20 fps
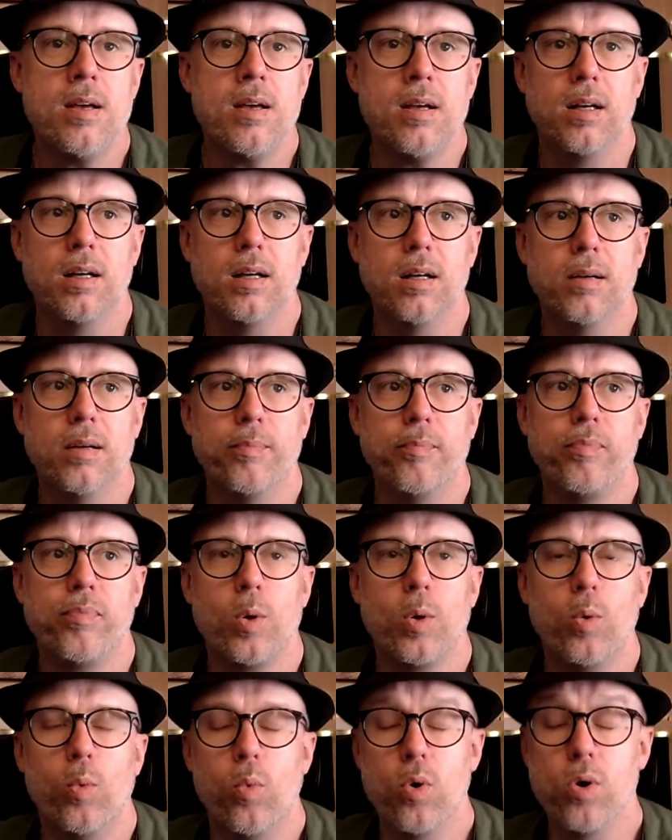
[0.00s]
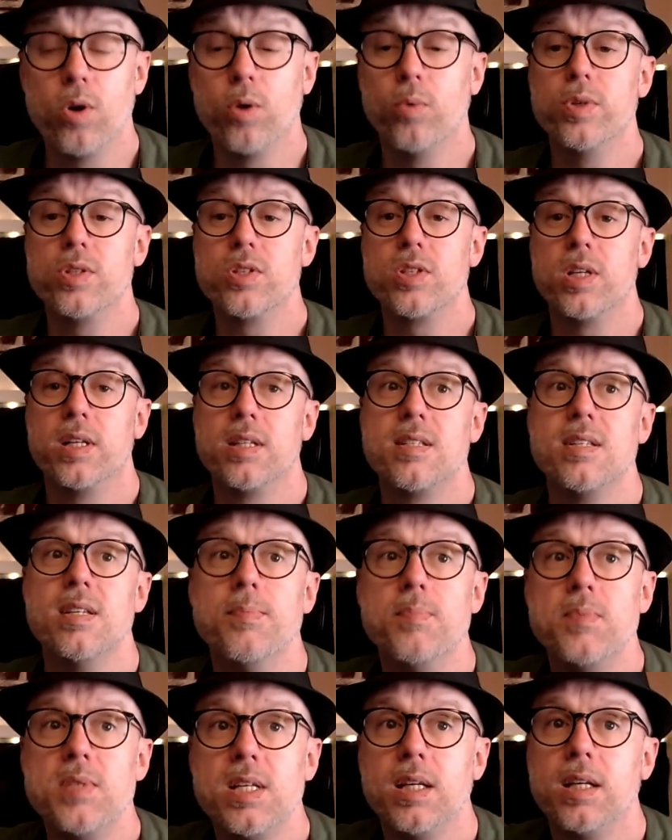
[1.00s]
Warner was
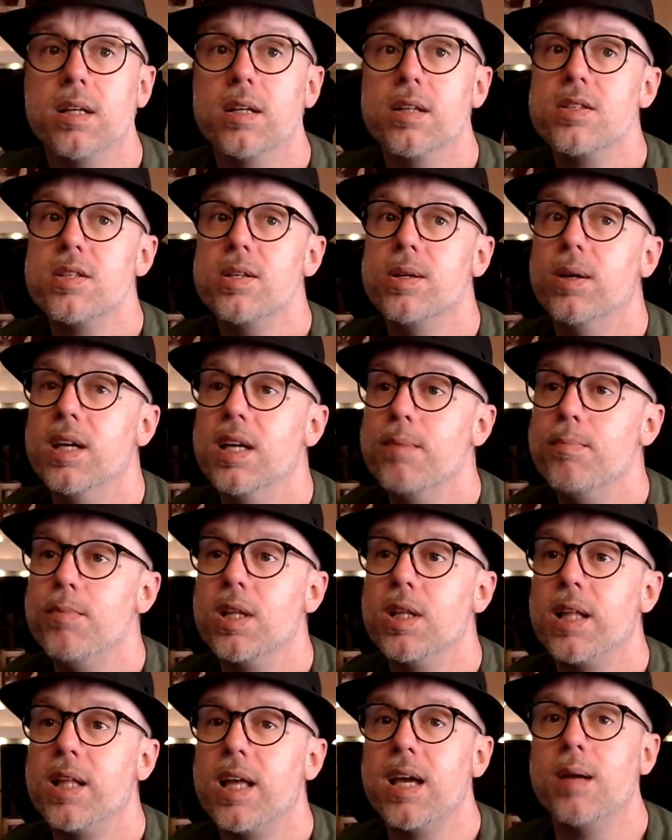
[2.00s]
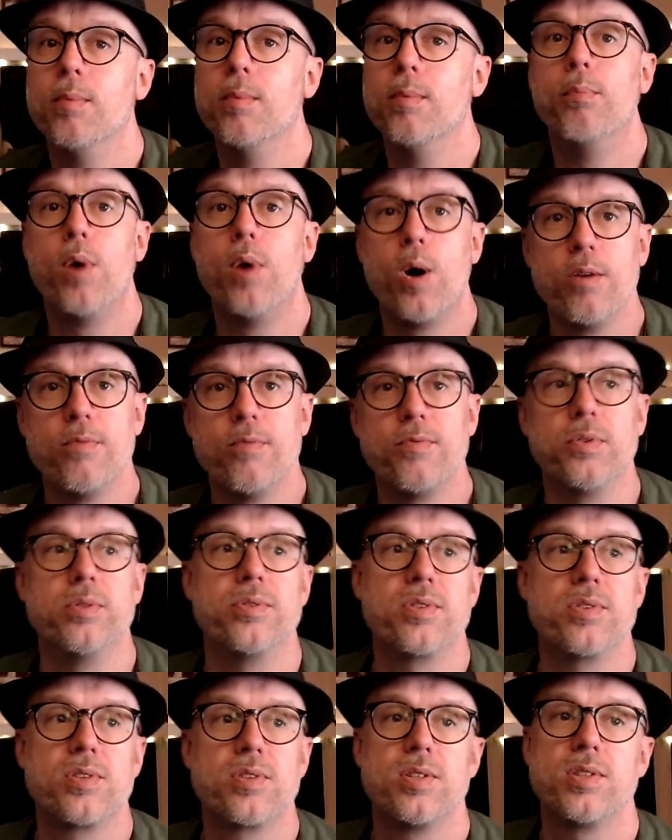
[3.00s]
attempting to emulate
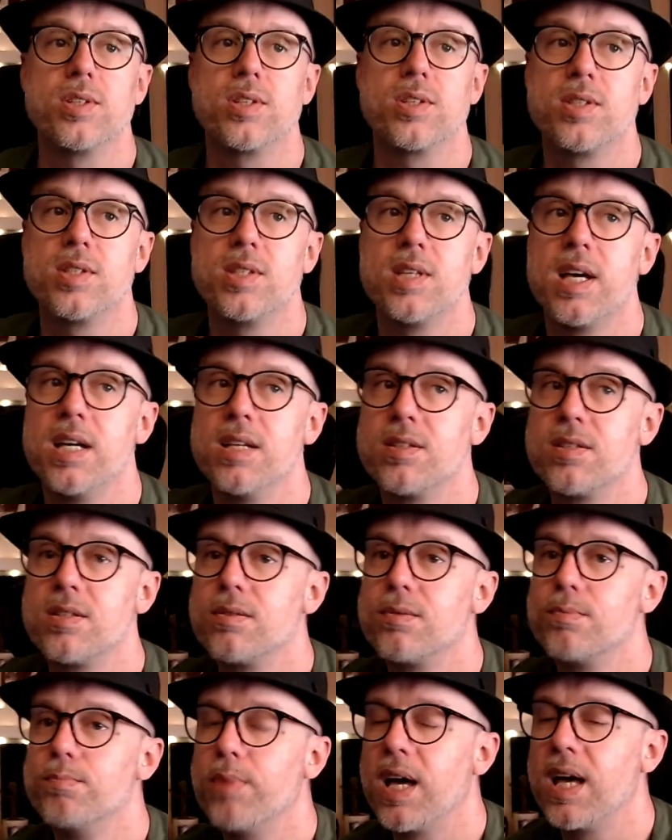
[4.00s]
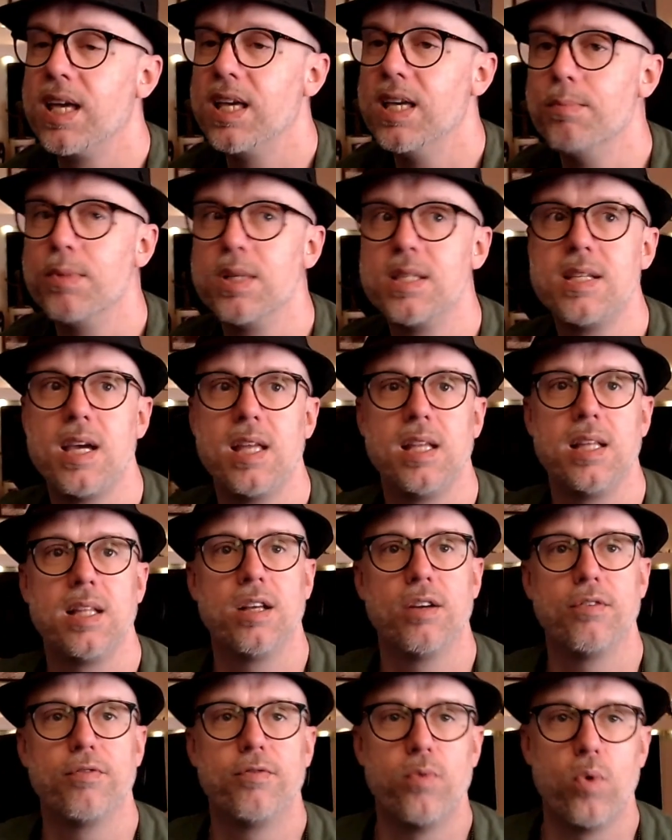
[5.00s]
Marvel's success by imitating
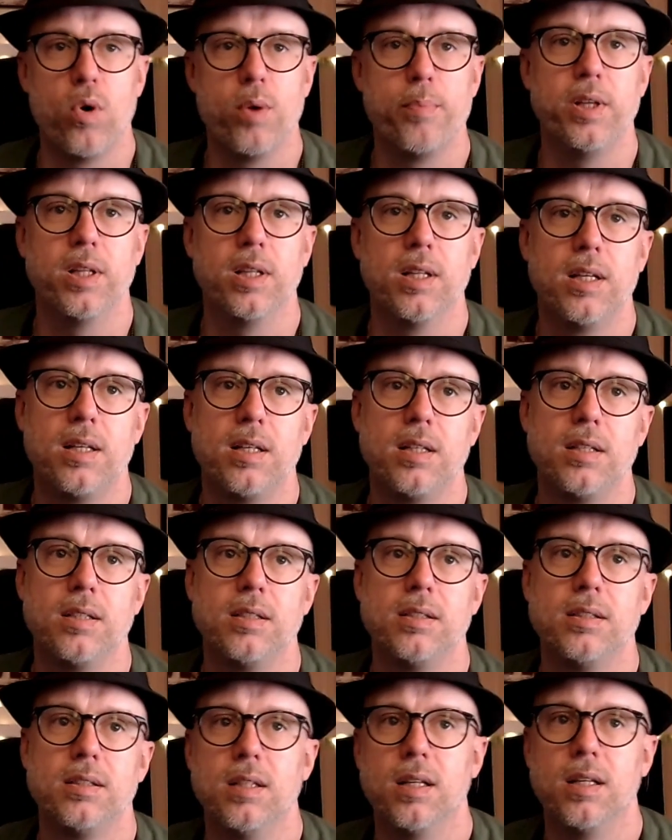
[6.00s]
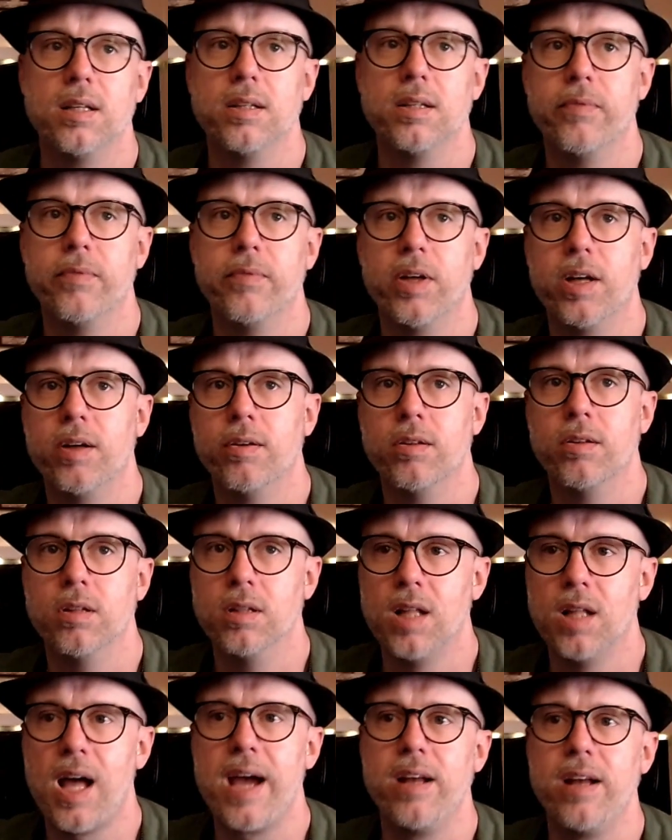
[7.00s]
their formula, a
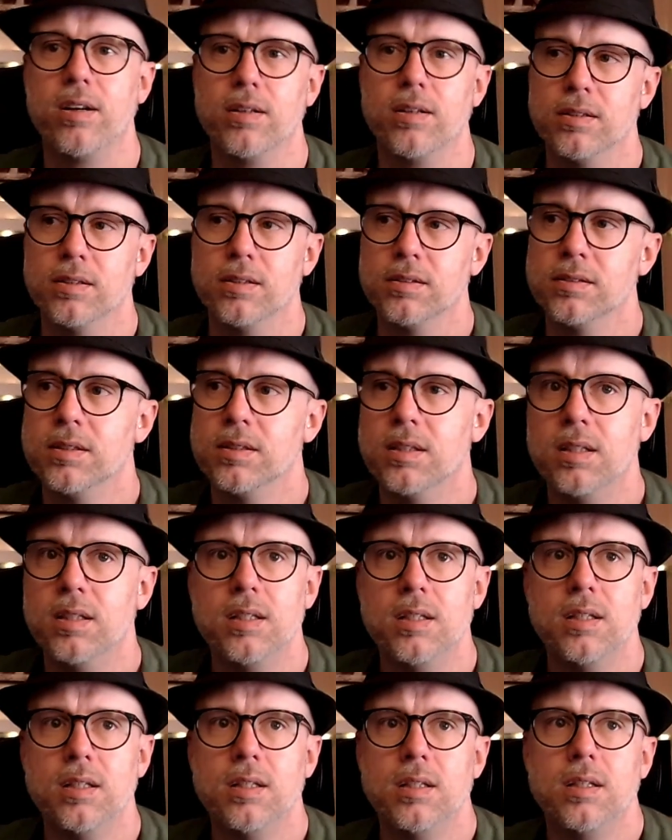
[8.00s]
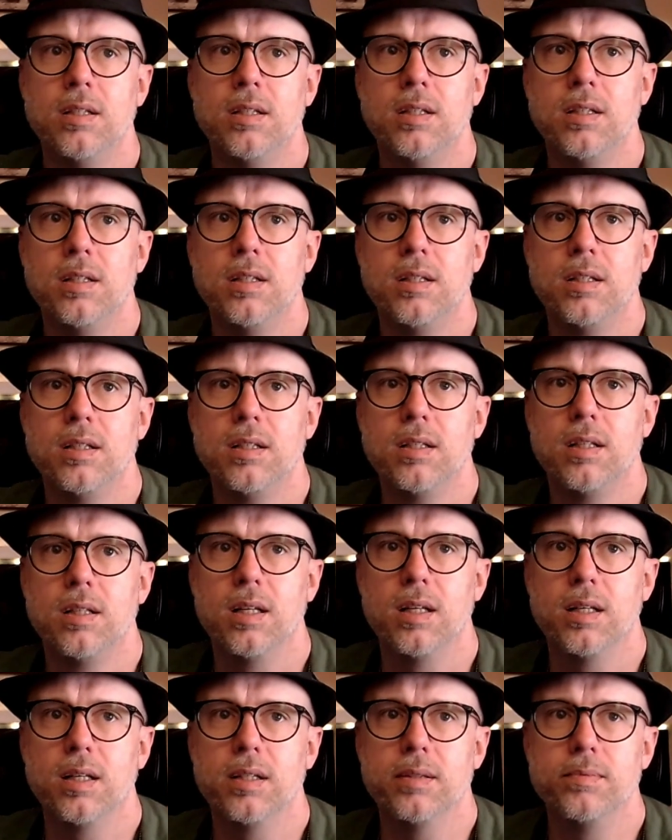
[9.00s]
lighter,
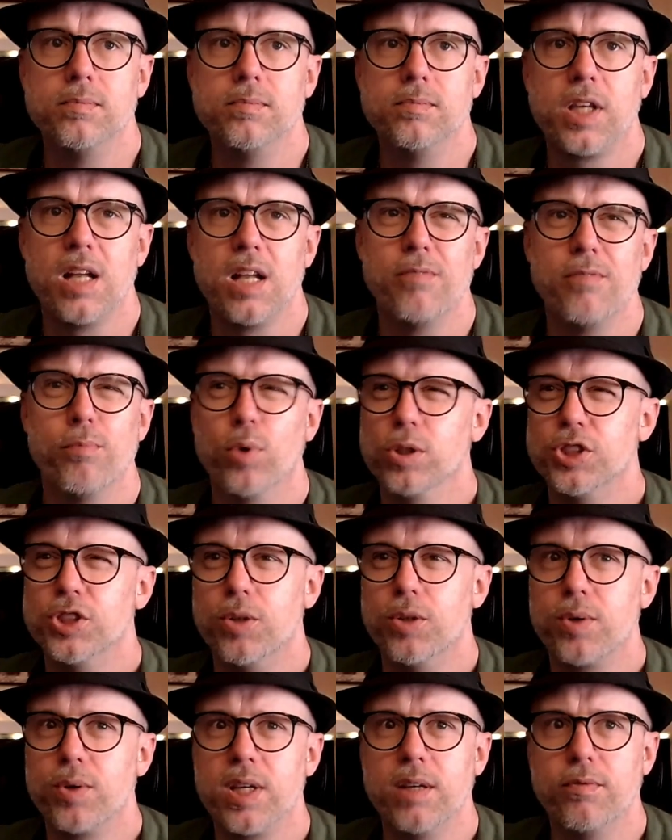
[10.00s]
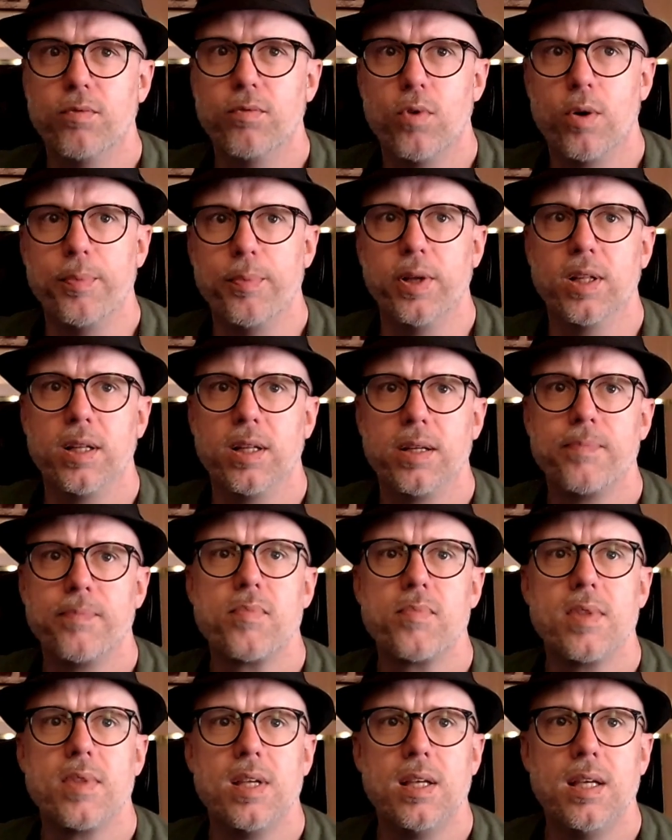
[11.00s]
kind of more joking formula.
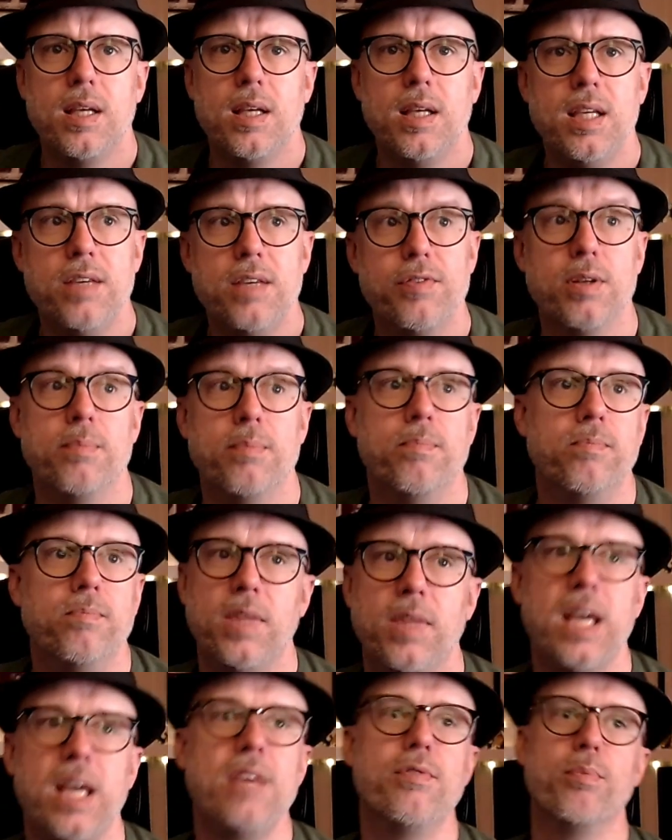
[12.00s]
They even